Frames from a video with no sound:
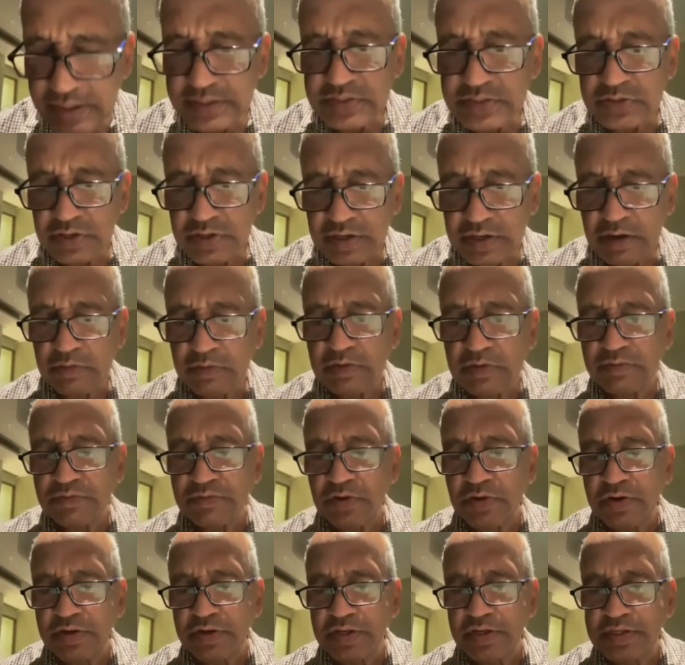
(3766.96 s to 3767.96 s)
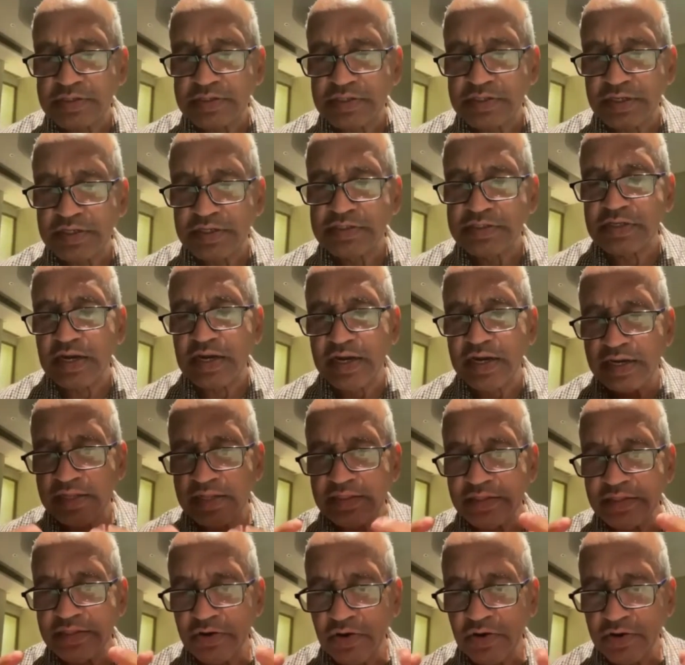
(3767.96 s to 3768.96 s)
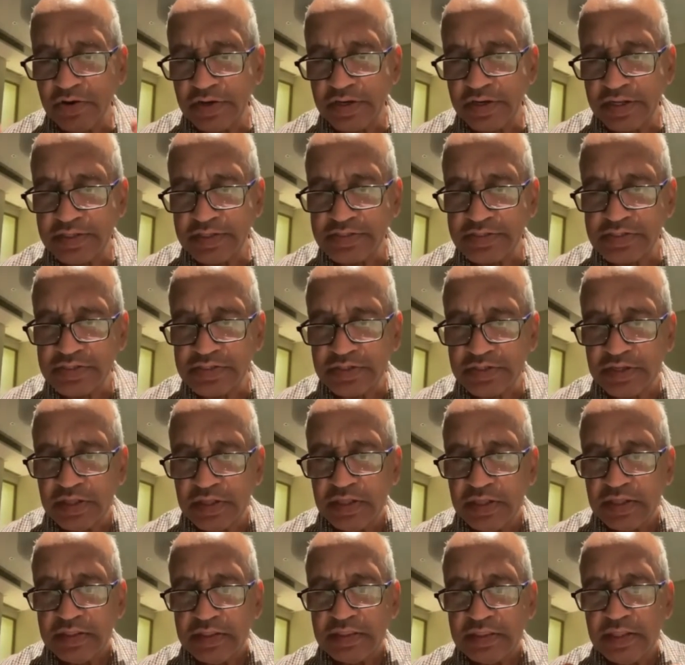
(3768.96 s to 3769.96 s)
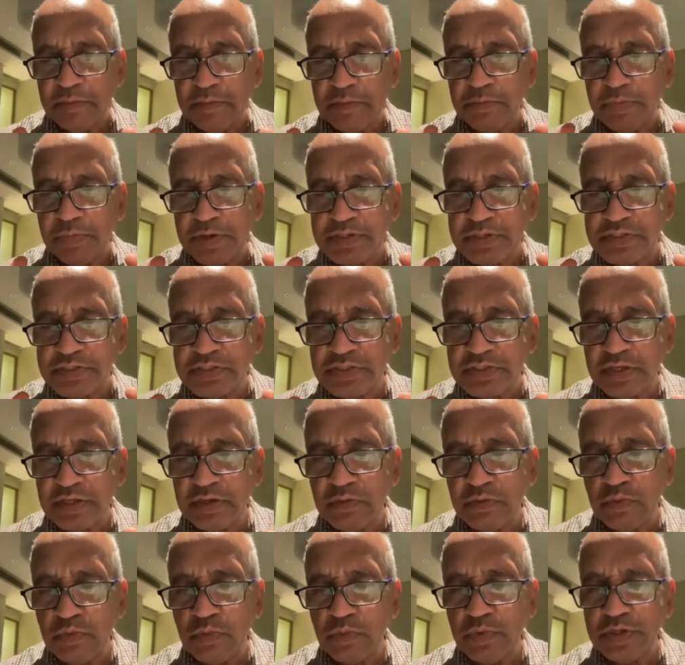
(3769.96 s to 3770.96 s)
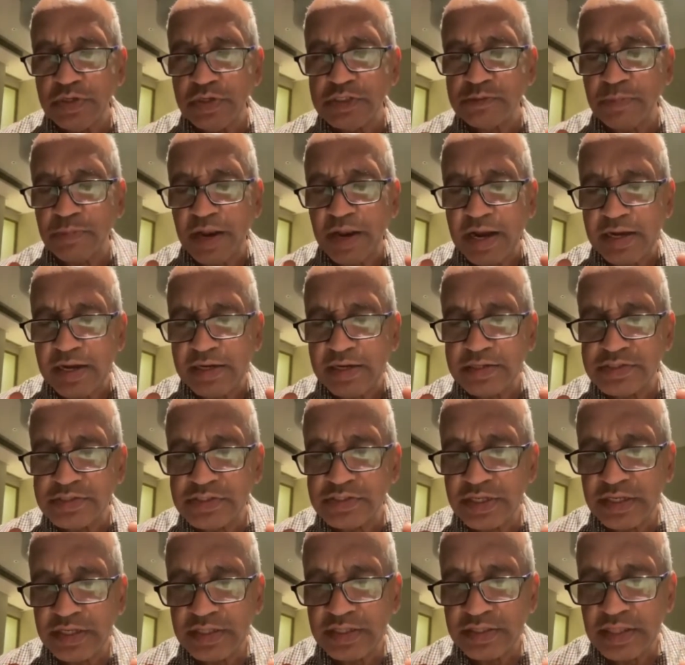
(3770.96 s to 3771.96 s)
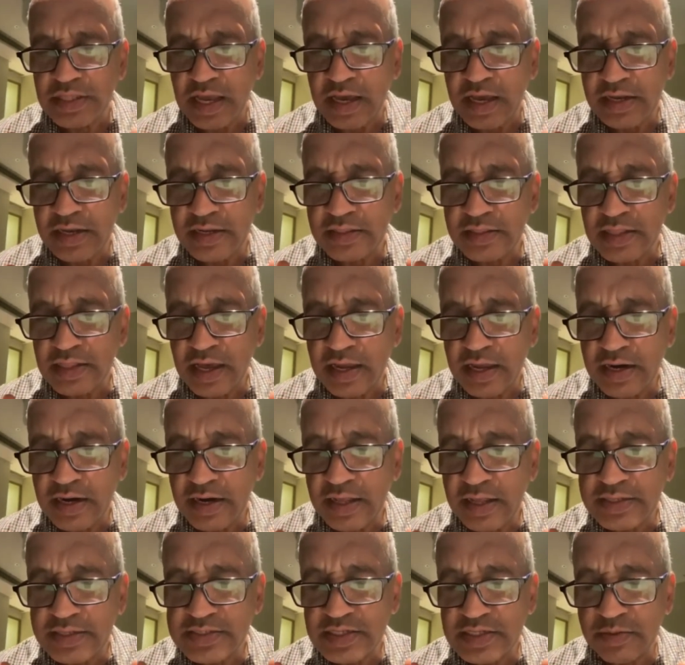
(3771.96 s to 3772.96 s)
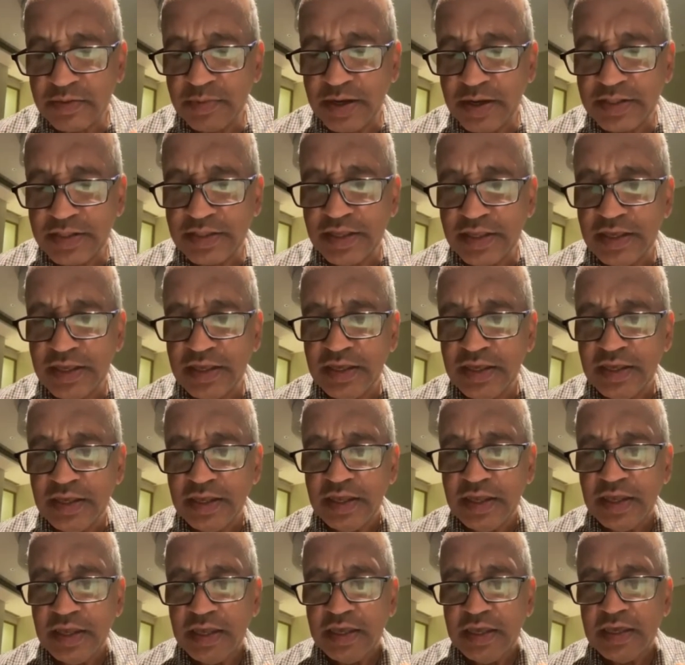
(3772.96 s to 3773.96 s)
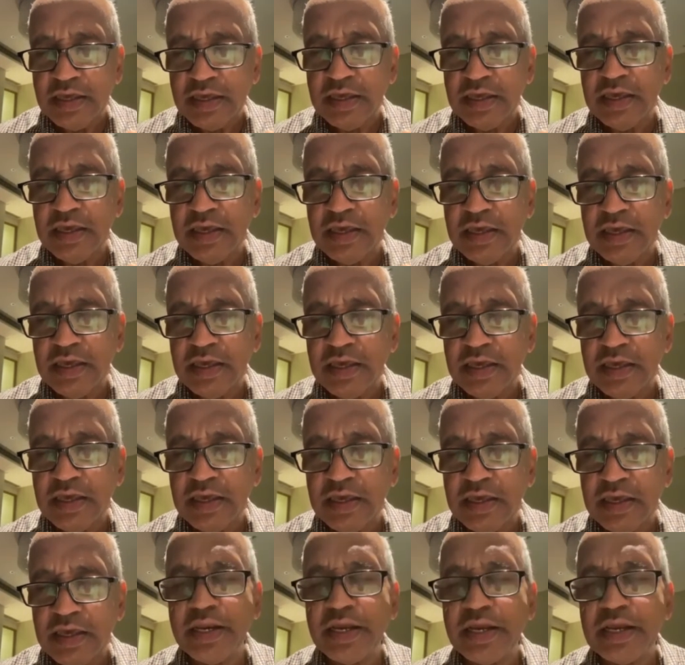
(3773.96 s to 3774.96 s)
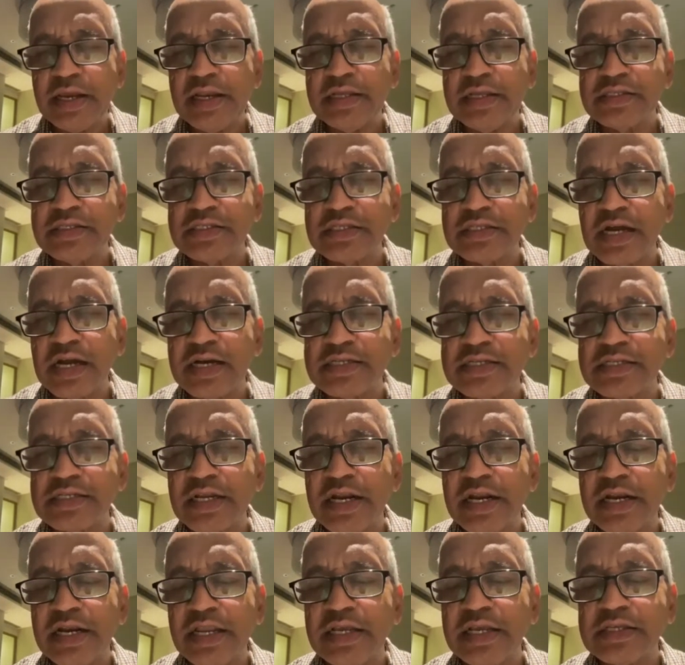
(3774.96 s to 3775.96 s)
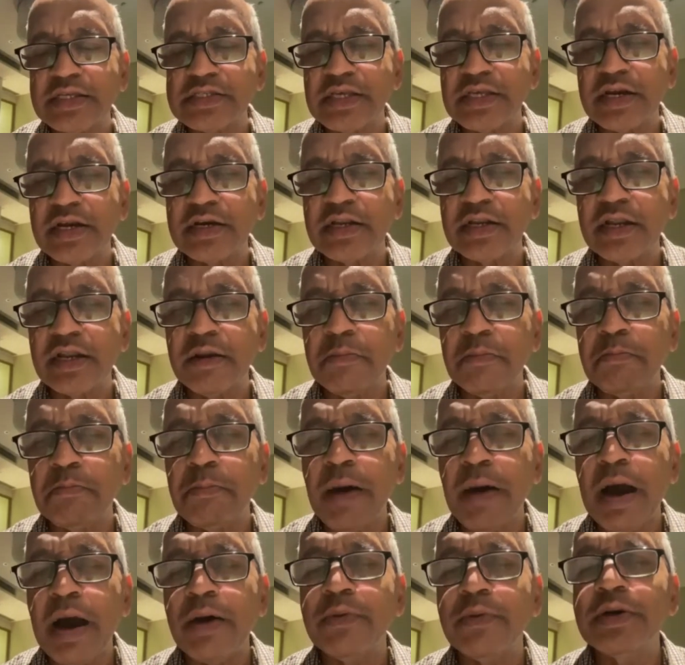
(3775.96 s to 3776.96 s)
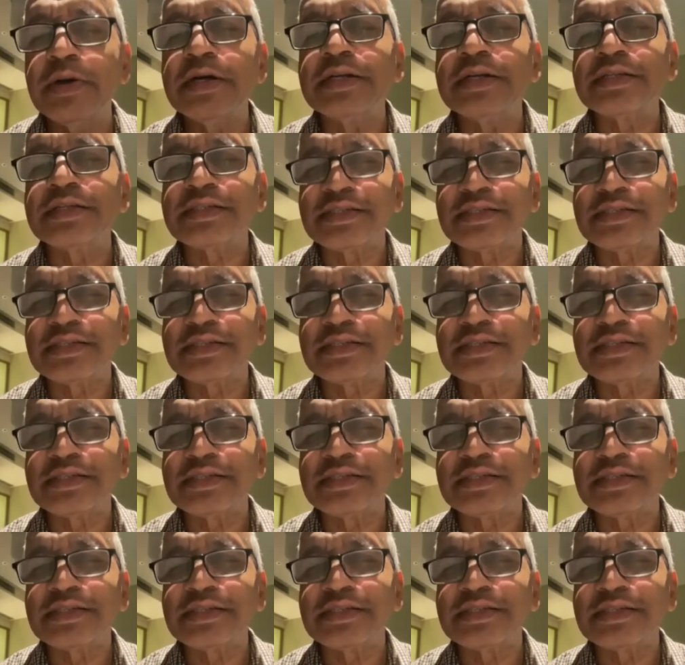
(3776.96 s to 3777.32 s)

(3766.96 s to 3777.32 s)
not out of context. It is right in the context. The person who is practicing dhyana, dharana, samadhi he automatically starts getting certain powers